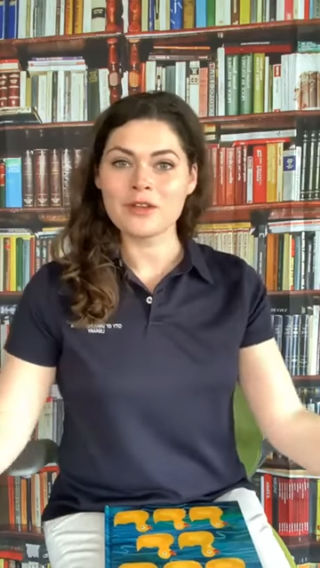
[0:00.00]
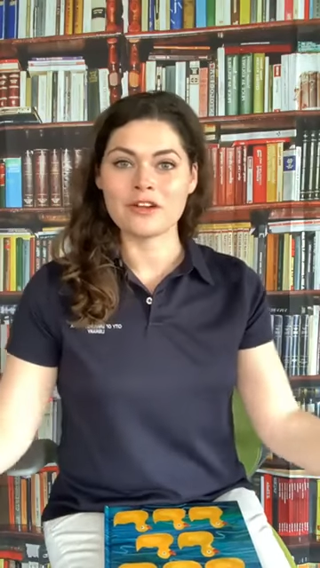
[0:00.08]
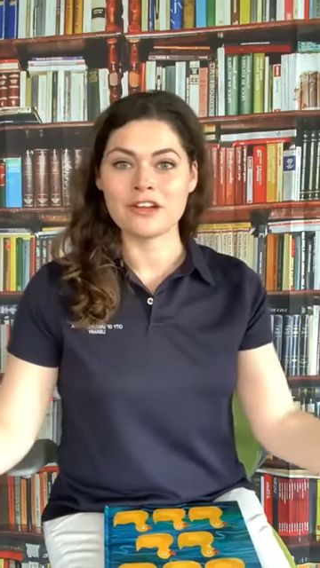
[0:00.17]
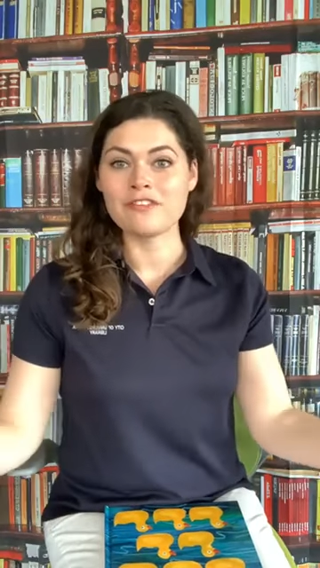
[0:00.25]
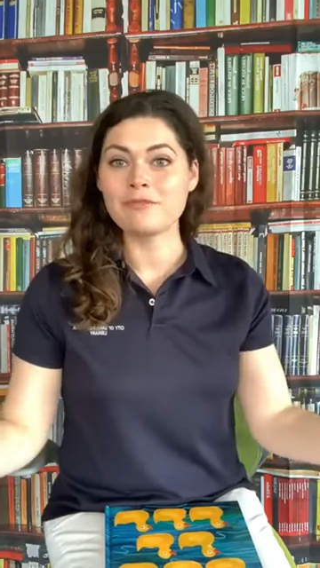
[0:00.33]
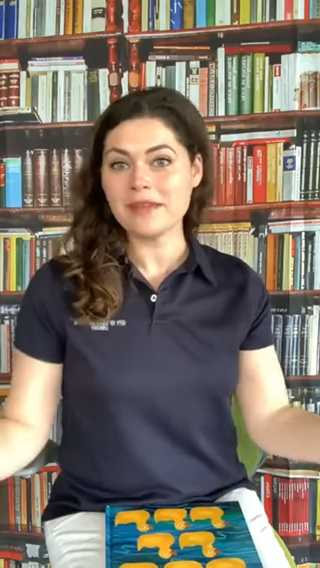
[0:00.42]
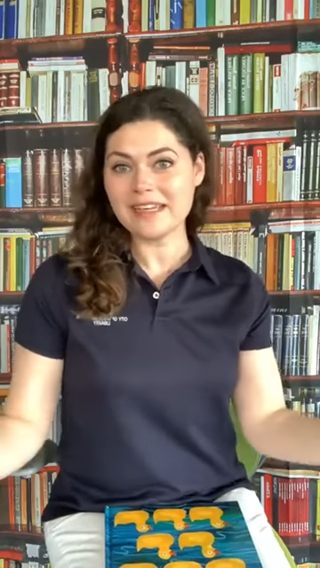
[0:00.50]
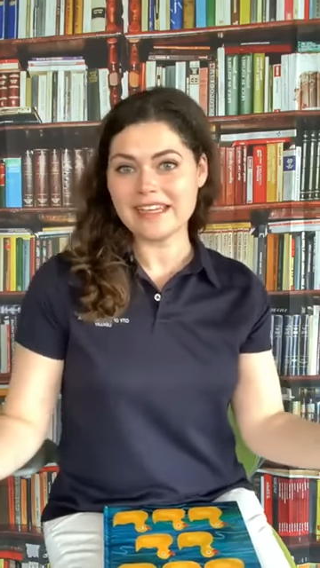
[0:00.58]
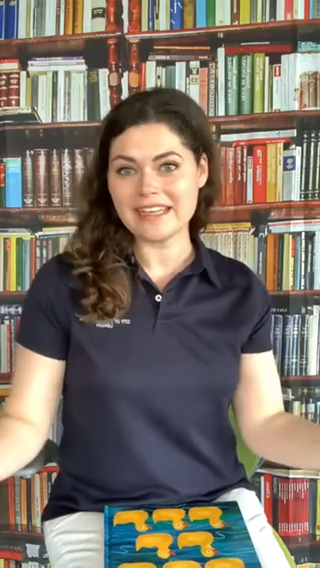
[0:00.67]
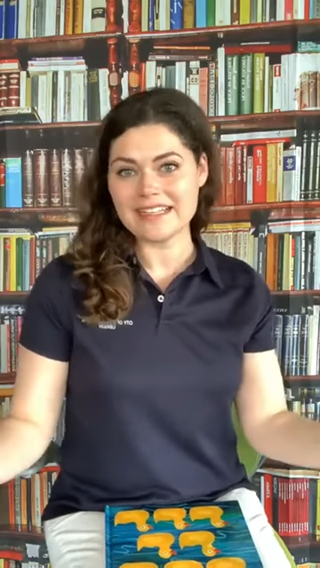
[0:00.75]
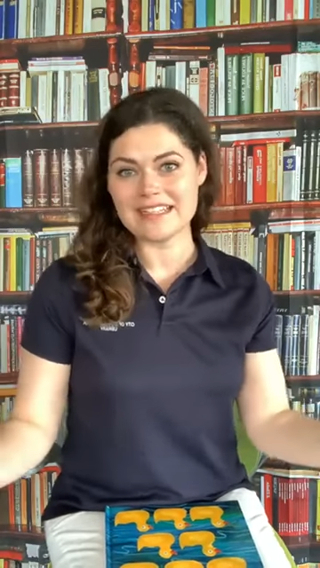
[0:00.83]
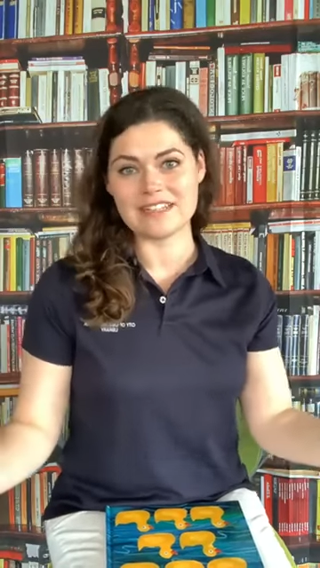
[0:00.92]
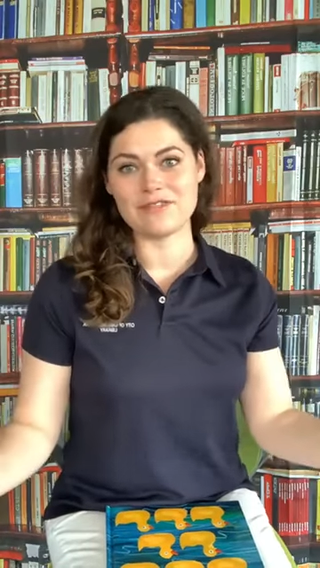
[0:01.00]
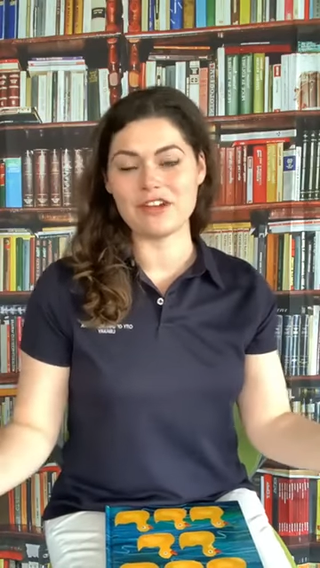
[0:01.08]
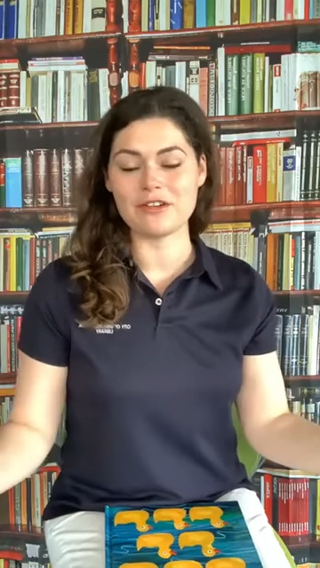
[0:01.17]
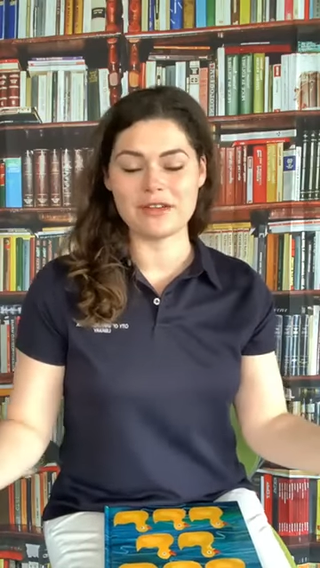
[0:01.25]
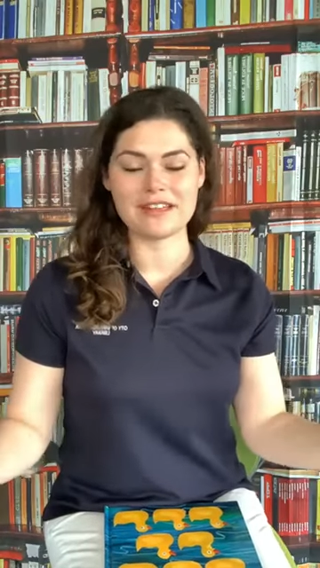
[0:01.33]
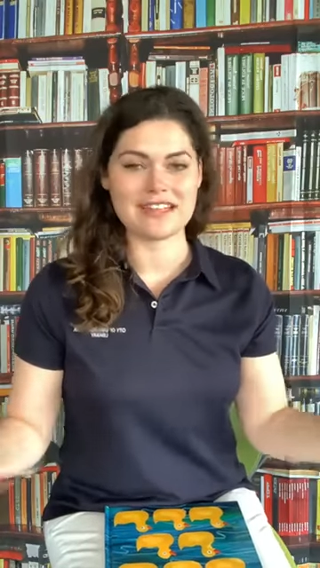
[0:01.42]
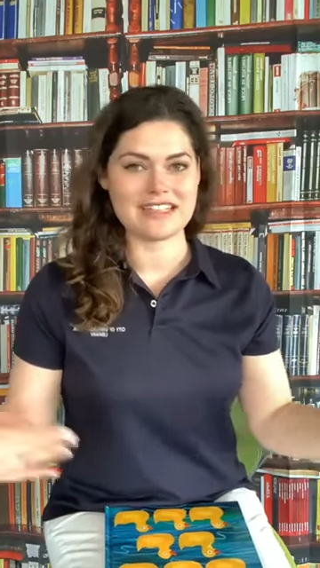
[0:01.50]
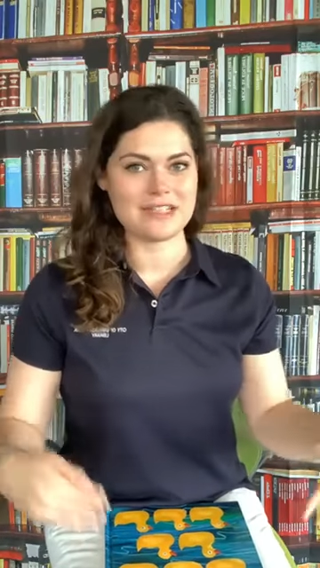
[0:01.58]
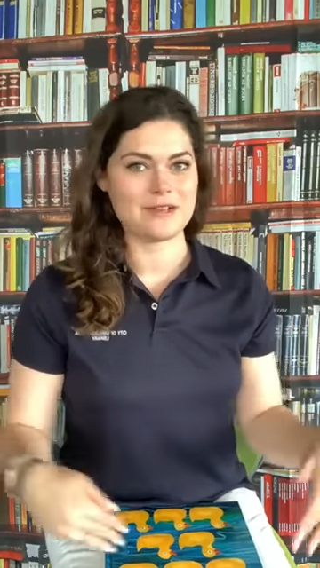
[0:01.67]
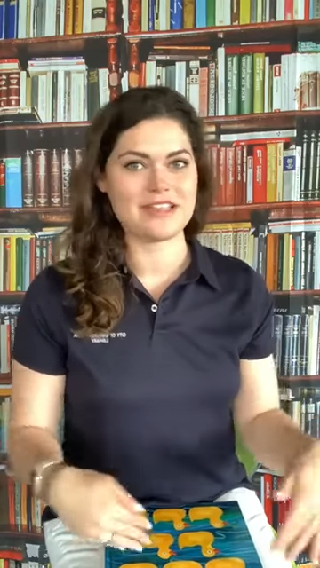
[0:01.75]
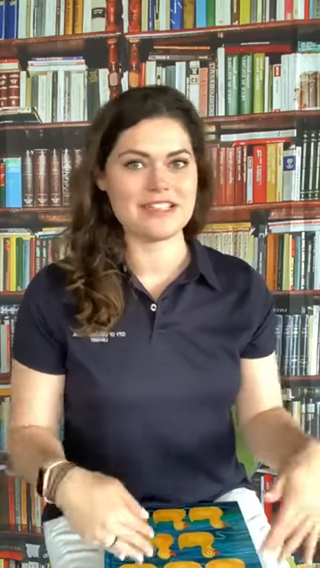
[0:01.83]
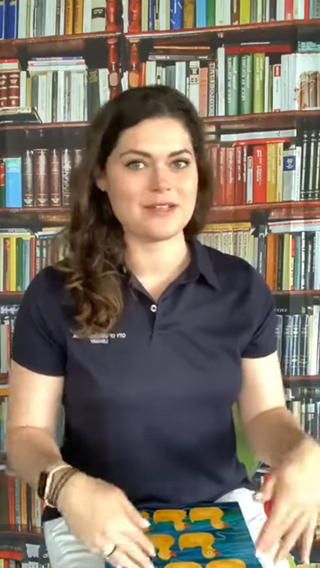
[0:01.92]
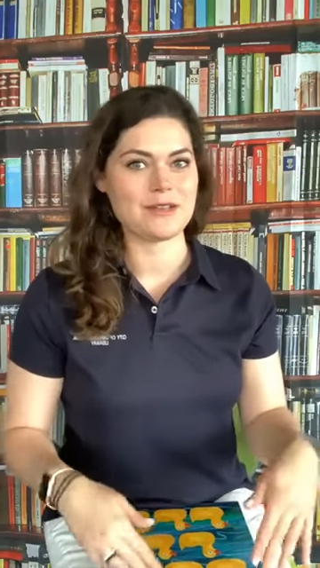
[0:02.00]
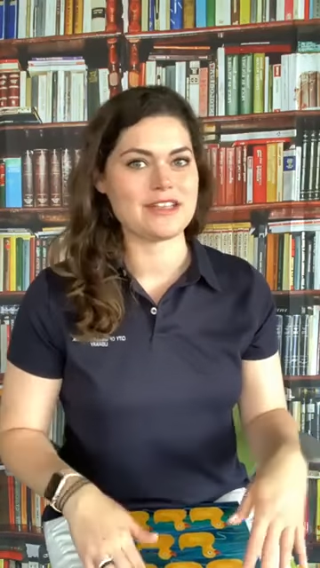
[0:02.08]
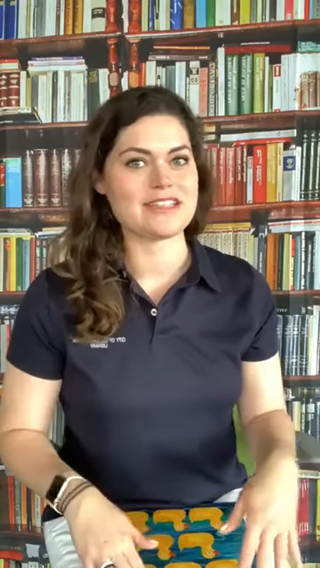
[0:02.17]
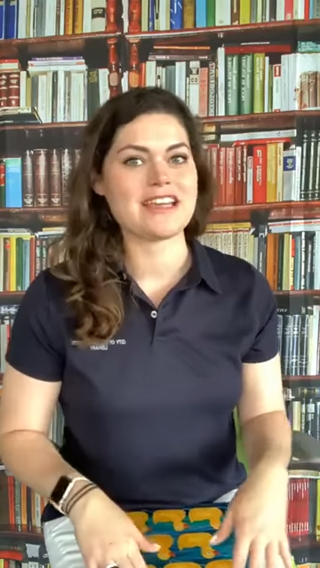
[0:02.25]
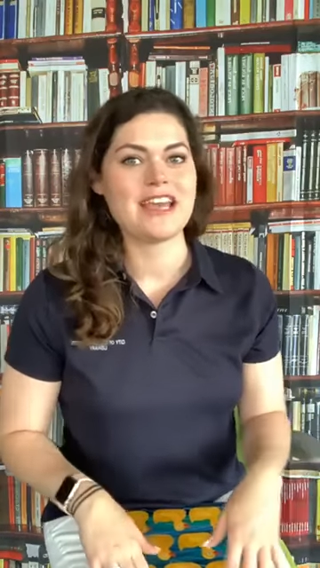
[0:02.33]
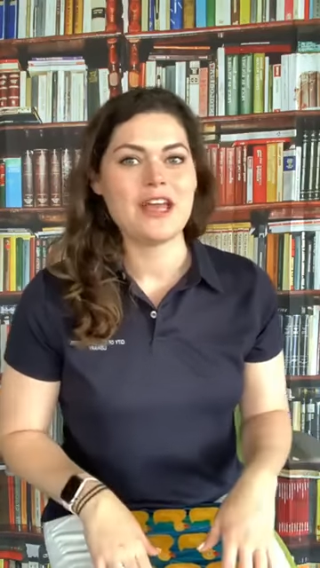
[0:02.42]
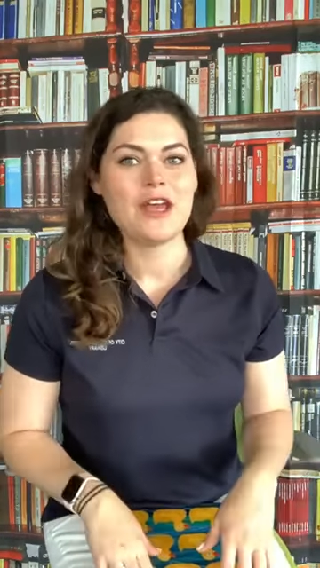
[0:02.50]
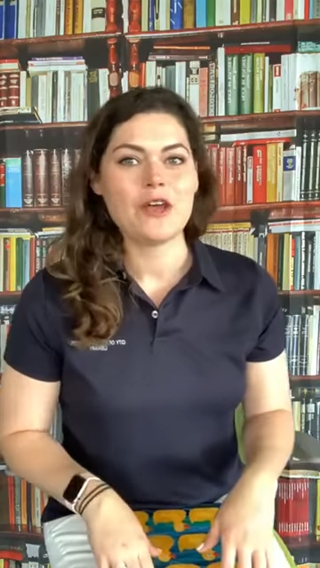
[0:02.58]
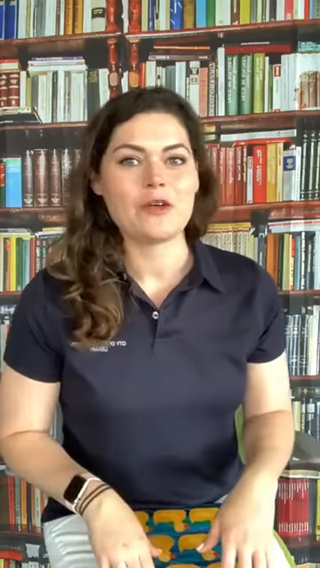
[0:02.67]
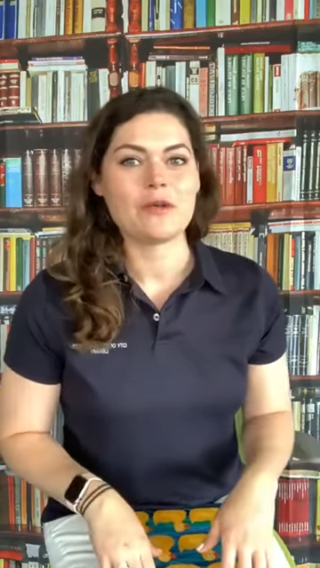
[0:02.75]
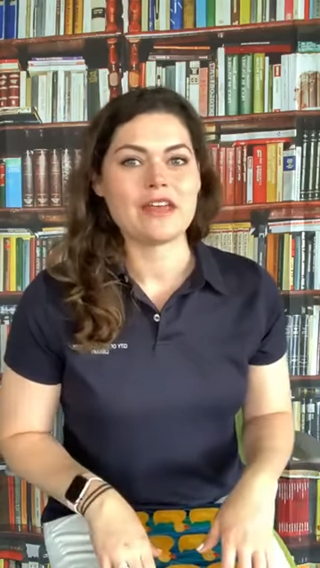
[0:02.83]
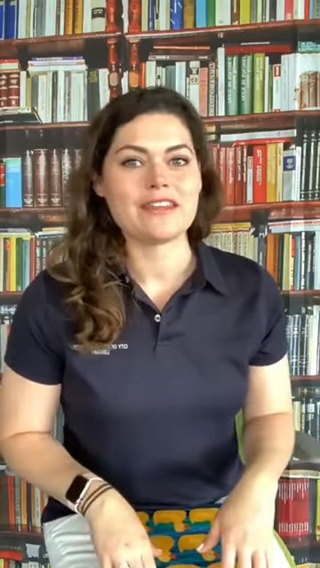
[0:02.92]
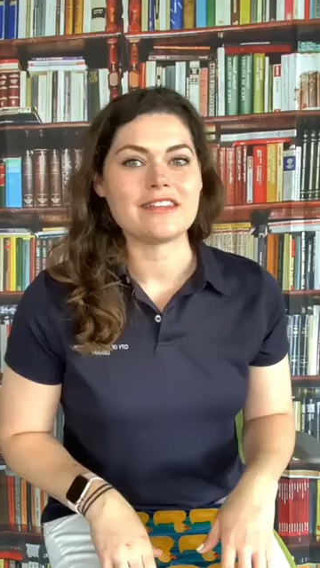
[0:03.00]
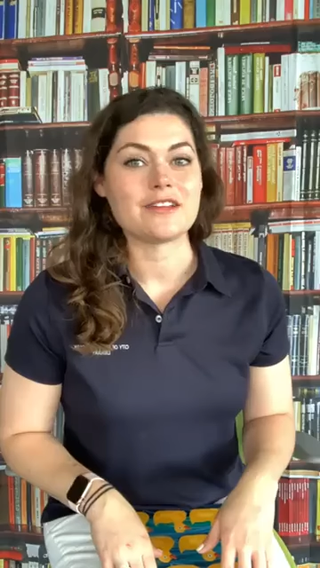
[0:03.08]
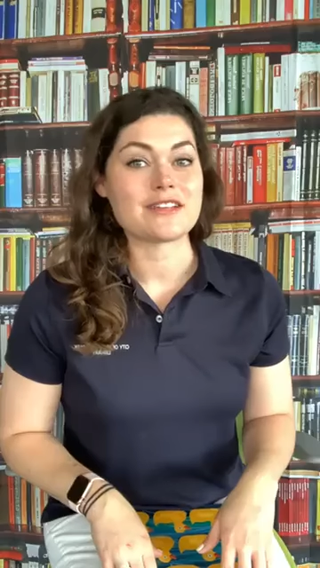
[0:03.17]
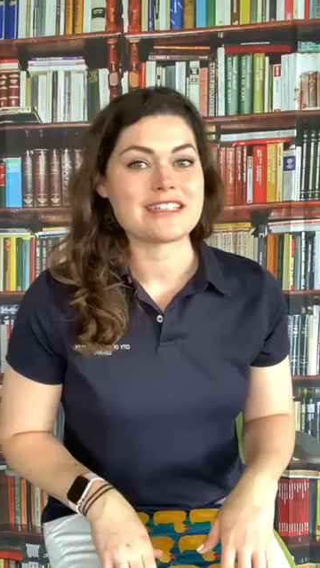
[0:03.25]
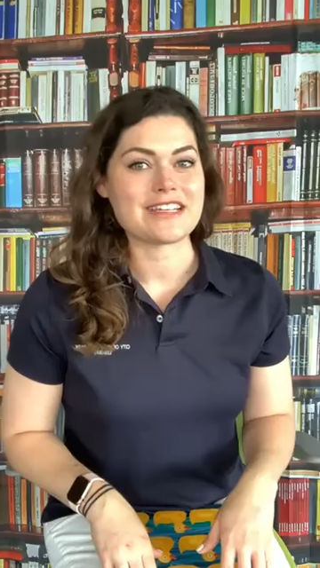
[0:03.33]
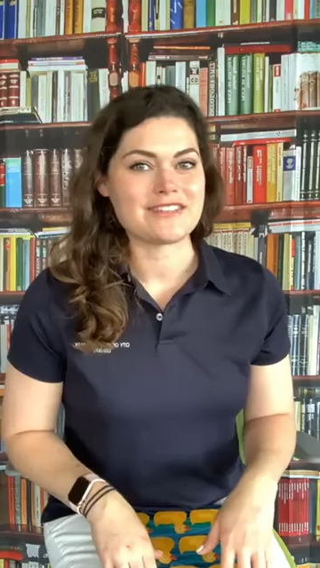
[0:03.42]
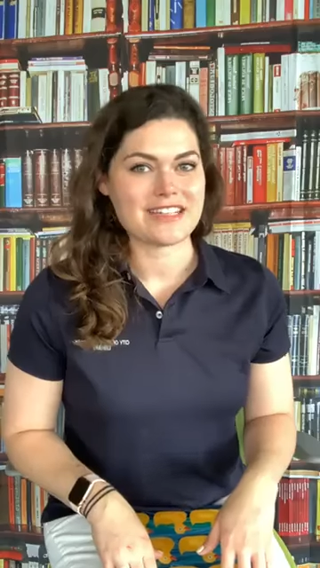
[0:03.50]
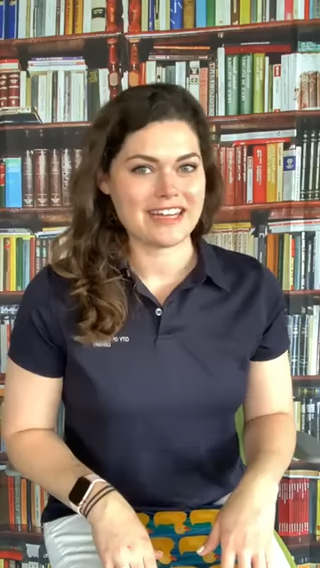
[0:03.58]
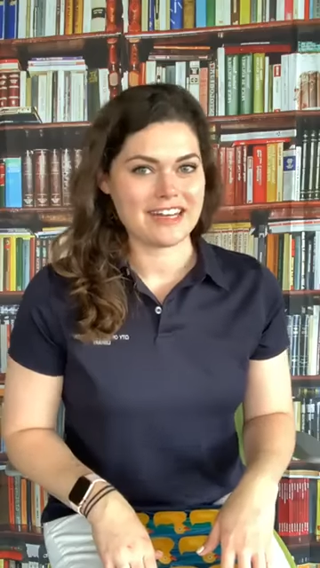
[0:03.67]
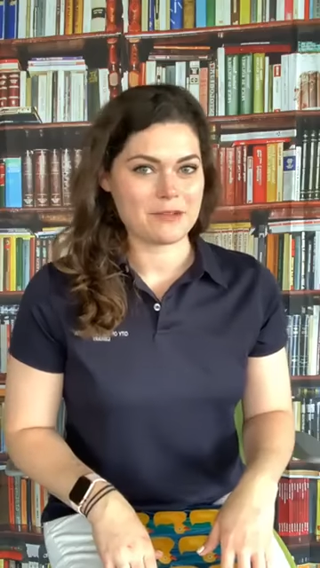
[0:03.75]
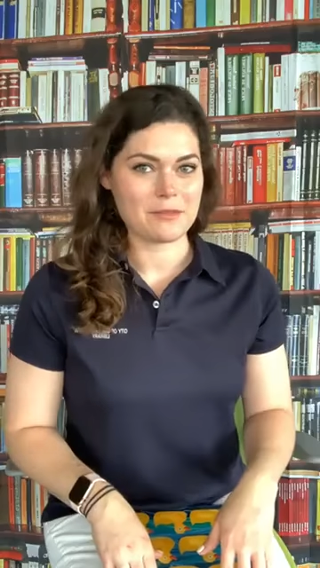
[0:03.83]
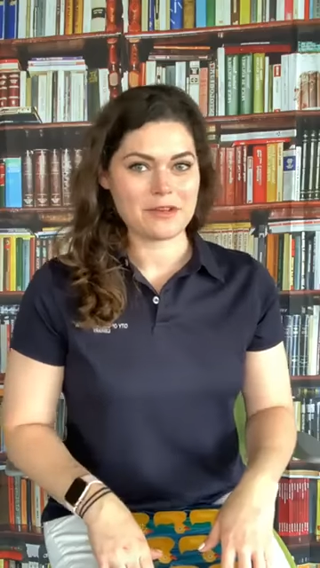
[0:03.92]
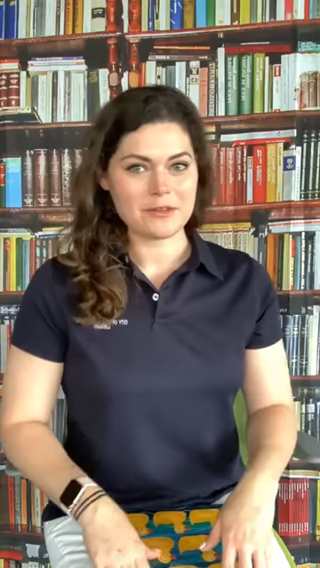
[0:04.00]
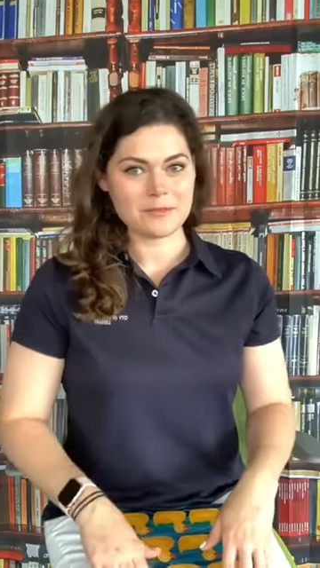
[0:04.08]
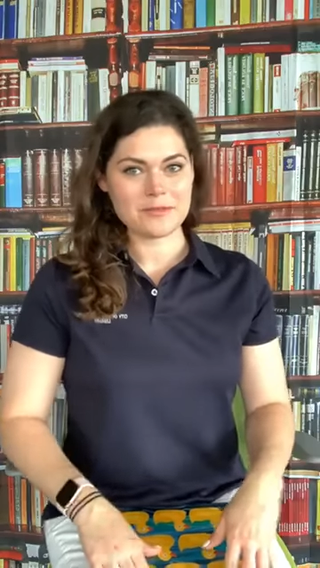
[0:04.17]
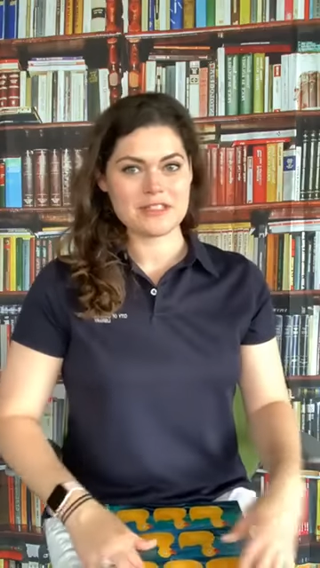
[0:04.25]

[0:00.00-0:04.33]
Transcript: Or if big kids, if you're with us, you can do this with your stuffed animal.